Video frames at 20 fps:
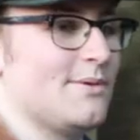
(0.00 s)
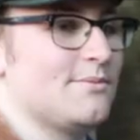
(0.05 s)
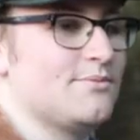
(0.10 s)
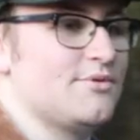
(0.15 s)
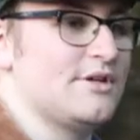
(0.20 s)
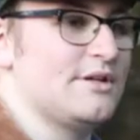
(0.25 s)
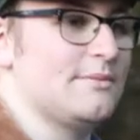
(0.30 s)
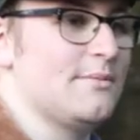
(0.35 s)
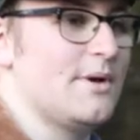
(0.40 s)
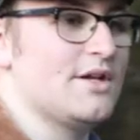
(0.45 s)
one
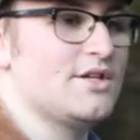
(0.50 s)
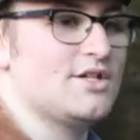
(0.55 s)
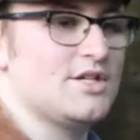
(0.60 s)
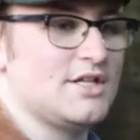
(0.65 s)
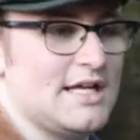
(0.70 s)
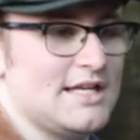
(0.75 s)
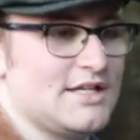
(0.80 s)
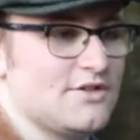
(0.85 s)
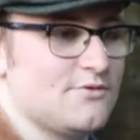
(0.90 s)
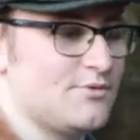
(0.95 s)
pretty much at
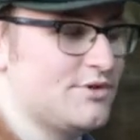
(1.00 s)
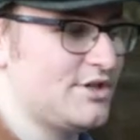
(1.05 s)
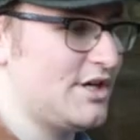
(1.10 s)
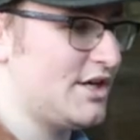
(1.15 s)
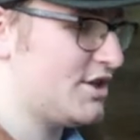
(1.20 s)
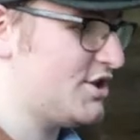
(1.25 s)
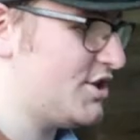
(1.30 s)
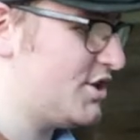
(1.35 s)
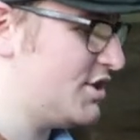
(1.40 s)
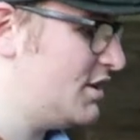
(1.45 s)
the end of
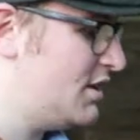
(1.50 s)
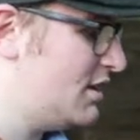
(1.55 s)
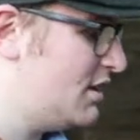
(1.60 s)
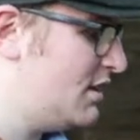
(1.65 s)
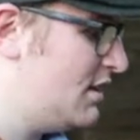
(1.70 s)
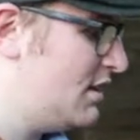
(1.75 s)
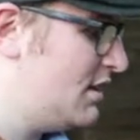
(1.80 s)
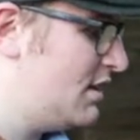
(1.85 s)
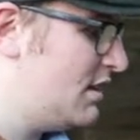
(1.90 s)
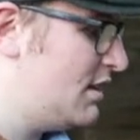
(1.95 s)
production oh
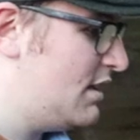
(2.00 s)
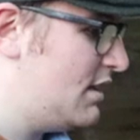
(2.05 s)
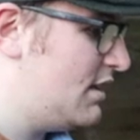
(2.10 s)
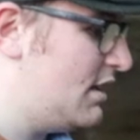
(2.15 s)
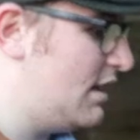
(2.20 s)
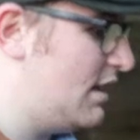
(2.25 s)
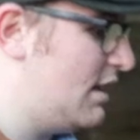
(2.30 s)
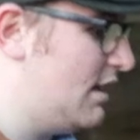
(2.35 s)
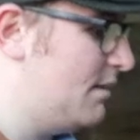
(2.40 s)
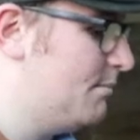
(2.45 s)
right okay
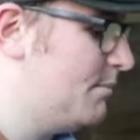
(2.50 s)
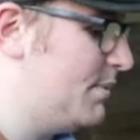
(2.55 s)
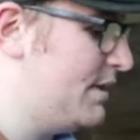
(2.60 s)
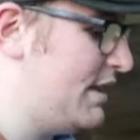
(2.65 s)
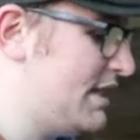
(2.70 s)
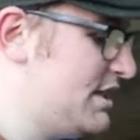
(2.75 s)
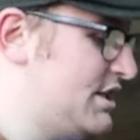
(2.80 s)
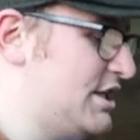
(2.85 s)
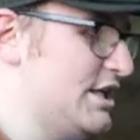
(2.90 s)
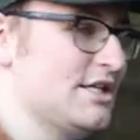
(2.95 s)
um, but
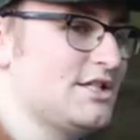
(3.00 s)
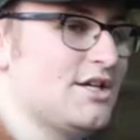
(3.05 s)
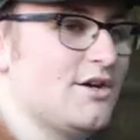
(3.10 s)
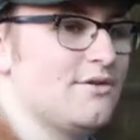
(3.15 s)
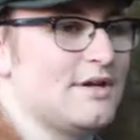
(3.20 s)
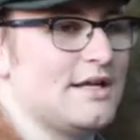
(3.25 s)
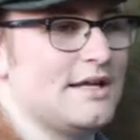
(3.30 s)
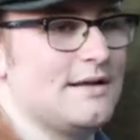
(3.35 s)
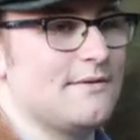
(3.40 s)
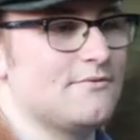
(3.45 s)
actually it's
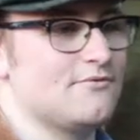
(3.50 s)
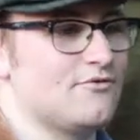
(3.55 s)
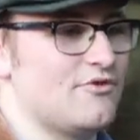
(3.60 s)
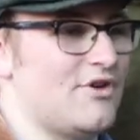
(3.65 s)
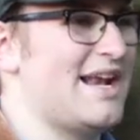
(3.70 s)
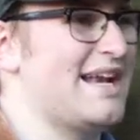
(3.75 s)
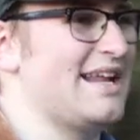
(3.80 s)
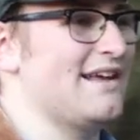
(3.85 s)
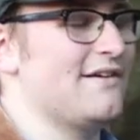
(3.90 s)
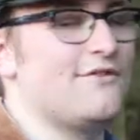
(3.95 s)
only
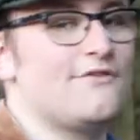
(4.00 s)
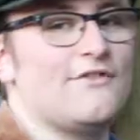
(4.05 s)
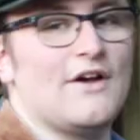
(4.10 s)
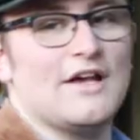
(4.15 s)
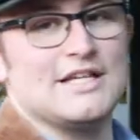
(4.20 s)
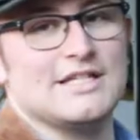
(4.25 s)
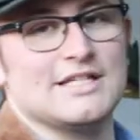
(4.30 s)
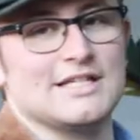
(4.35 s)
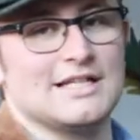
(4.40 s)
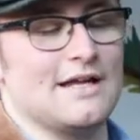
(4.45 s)
really a
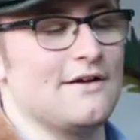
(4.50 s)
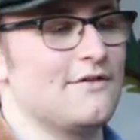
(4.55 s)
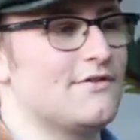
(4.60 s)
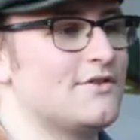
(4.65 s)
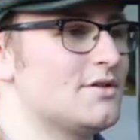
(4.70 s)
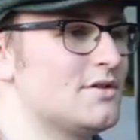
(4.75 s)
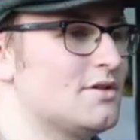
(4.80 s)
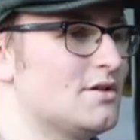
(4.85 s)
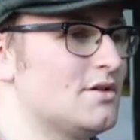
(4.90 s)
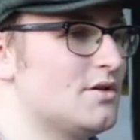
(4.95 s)

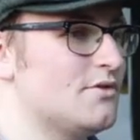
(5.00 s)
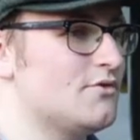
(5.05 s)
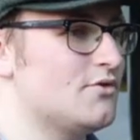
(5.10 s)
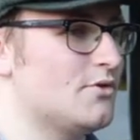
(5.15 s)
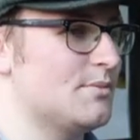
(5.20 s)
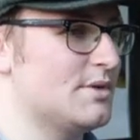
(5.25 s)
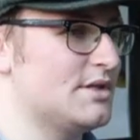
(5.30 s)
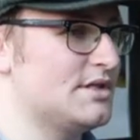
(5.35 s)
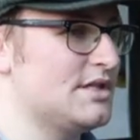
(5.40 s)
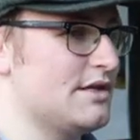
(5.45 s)
facelift
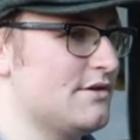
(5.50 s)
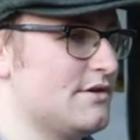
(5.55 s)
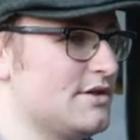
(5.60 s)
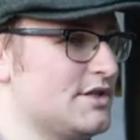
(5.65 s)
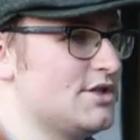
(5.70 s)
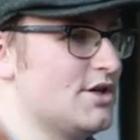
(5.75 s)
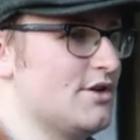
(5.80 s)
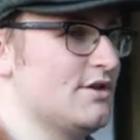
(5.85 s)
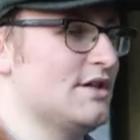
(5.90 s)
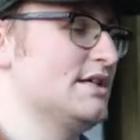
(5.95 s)
from the Series
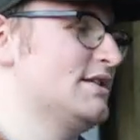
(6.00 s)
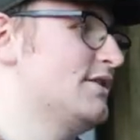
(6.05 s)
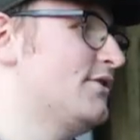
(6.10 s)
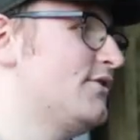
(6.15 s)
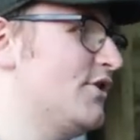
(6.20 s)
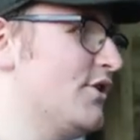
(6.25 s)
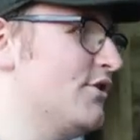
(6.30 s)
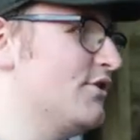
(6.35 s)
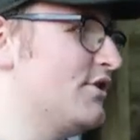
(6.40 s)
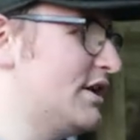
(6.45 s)
2, there's a
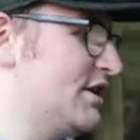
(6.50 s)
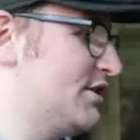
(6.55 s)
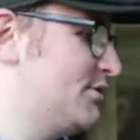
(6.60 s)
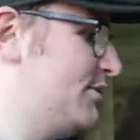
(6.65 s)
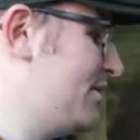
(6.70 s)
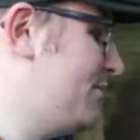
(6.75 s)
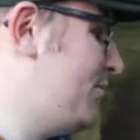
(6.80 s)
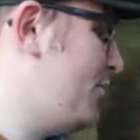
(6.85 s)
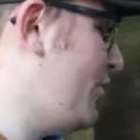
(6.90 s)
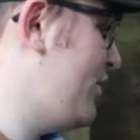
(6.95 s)
few things we can